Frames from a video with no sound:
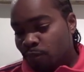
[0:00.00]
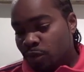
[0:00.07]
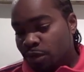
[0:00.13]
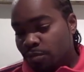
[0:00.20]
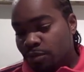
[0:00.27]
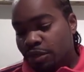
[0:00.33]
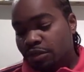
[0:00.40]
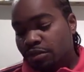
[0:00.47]

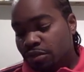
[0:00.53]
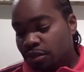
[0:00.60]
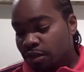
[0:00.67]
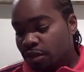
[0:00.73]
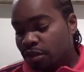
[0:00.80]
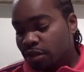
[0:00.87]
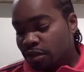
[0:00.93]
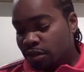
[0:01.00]
pretty much, uh,
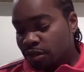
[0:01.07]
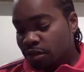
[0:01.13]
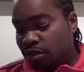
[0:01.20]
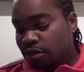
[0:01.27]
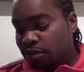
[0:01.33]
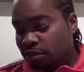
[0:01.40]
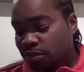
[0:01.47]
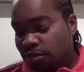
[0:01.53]

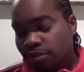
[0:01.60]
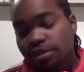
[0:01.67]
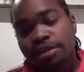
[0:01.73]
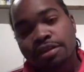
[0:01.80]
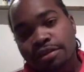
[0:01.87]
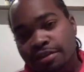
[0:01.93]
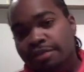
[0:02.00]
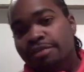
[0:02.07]

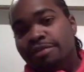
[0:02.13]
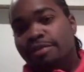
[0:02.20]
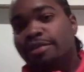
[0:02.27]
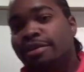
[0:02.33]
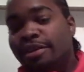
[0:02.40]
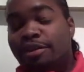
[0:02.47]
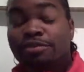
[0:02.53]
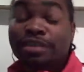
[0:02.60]

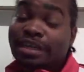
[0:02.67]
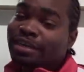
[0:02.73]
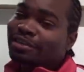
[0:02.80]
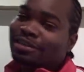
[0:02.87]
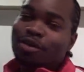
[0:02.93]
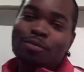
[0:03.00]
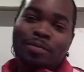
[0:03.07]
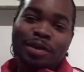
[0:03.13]
you know what I'm saying?
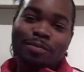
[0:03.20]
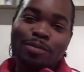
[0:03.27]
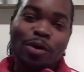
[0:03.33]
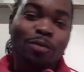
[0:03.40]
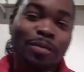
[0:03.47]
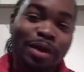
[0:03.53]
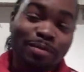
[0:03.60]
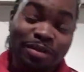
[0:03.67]
There's so many
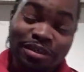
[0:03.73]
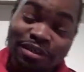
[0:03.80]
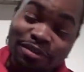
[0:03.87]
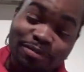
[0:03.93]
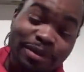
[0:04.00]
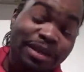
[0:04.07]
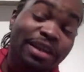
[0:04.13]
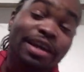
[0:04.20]
more, man, but
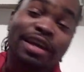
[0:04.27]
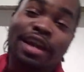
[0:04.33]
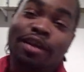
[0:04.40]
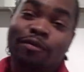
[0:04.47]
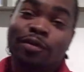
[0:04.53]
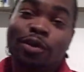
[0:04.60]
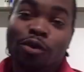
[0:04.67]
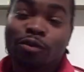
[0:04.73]
just be looking
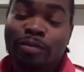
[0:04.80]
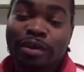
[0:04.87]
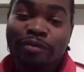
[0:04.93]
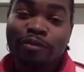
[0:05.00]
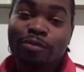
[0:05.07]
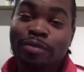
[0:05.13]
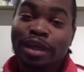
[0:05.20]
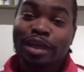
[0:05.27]
out for those, man.
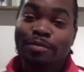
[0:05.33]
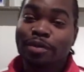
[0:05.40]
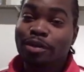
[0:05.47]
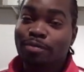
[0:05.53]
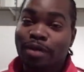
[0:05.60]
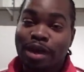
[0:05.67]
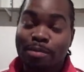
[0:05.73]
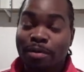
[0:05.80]
If I'm naming
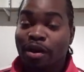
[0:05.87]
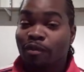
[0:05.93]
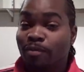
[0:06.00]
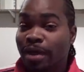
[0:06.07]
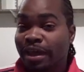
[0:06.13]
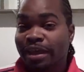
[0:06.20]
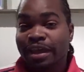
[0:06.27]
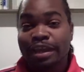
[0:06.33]
them coming off
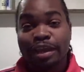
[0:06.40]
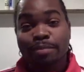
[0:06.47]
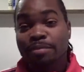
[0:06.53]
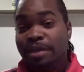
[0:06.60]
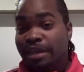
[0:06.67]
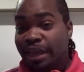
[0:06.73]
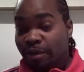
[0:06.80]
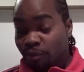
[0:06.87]
my head, that
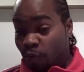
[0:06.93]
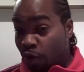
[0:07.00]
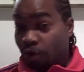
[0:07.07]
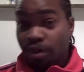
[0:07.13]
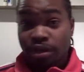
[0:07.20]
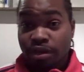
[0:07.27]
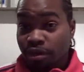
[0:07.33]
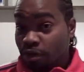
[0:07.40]
mean they
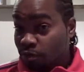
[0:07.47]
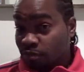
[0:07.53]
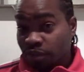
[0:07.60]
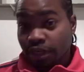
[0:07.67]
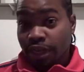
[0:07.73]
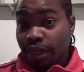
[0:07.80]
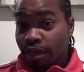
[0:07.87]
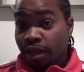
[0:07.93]
working, you know what I'm
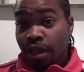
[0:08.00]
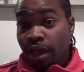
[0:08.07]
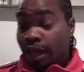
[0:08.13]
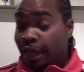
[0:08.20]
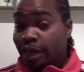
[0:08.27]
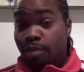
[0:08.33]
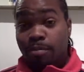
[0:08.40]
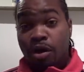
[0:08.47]
saying?
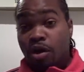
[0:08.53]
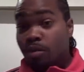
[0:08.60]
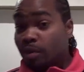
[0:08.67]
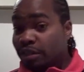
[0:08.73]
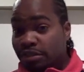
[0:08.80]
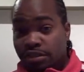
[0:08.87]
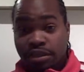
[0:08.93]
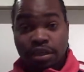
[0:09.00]
And I'm
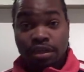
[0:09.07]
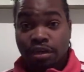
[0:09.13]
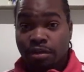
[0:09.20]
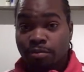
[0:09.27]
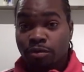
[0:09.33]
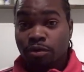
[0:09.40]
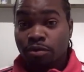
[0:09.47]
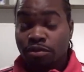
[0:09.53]
always seeing
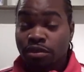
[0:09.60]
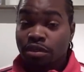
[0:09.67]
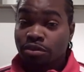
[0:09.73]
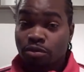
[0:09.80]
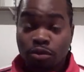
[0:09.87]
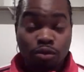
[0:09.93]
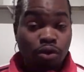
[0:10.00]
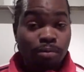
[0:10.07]
them, you know what I'm saying?
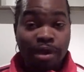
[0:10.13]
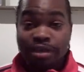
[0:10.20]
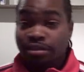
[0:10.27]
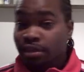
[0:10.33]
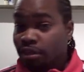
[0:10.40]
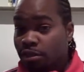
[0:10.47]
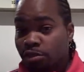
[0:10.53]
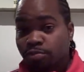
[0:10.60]
So don't nobody
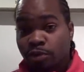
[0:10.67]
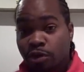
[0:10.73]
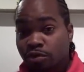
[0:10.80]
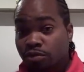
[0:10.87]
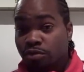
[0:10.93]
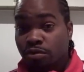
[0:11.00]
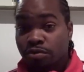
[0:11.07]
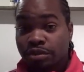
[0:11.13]
take this
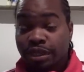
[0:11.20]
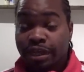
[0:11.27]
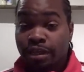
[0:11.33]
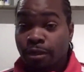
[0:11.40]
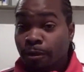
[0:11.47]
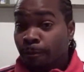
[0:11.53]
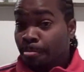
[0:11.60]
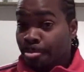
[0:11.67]
personal, you know
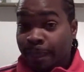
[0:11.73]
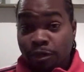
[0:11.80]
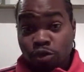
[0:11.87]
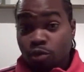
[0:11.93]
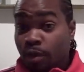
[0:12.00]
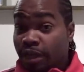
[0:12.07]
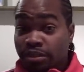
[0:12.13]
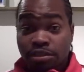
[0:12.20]
what I'm saying? That's
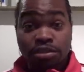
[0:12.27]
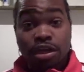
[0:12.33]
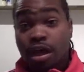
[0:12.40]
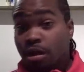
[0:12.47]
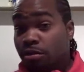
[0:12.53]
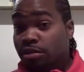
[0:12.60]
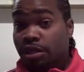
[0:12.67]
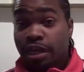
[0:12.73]
who I see
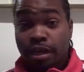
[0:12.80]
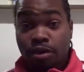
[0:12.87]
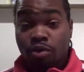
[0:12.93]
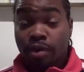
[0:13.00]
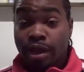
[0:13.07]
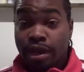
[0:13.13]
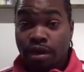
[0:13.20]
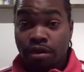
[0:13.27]
all the time
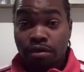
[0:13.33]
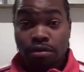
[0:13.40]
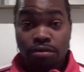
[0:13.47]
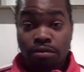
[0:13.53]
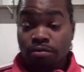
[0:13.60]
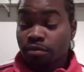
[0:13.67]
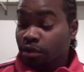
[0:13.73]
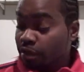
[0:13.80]
grinding, you
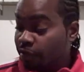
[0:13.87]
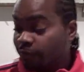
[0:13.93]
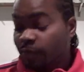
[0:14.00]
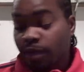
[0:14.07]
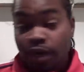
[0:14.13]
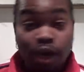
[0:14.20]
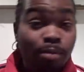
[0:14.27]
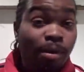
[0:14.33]
know what I'm
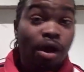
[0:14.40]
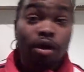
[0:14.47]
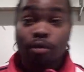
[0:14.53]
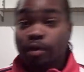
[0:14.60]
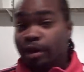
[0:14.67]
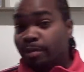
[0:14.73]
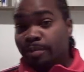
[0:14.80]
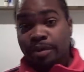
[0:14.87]
saying? And I'm all
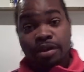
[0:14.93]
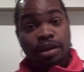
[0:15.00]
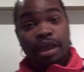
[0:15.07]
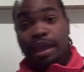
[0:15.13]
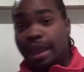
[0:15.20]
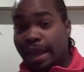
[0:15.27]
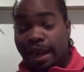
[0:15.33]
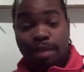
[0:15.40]
the way up here,
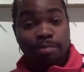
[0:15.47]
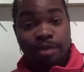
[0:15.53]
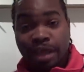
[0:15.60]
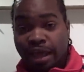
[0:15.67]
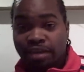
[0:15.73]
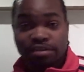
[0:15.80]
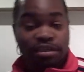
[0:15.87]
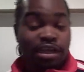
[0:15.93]
hey, and I be
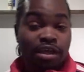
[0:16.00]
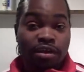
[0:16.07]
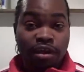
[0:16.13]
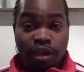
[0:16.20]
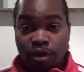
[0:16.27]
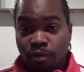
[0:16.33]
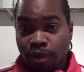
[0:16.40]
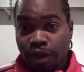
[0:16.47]
out of town
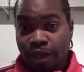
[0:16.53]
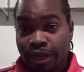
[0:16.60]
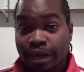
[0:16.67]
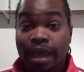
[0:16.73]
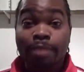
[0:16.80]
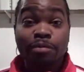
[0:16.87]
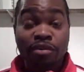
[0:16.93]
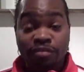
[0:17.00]
everywhere, and
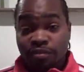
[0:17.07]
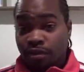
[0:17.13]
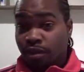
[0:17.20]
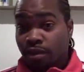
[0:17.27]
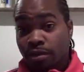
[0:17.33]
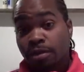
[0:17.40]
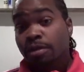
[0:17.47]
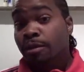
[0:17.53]
I be
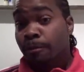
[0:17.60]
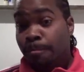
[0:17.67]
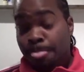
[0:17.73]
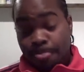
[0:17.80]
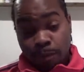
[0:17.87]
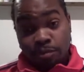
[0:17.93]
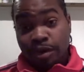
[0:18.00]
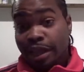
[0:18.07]
seeing
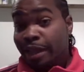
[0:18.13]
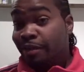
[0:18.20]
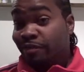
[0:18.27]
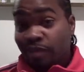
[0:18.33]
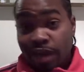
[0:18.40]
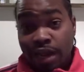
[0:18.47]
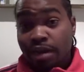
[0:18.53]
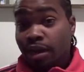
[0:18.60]
them names
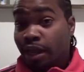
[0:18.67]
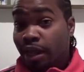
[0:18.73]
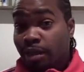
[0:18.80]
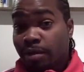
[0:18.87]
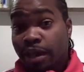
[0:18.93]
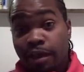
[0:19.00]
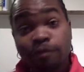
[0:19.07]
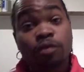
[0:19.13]
that I
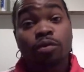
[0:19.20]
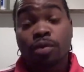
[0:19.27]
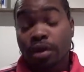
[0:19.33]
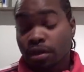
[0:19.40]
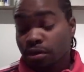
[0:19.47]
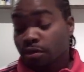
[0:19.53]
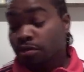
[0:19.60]
name everywhere, you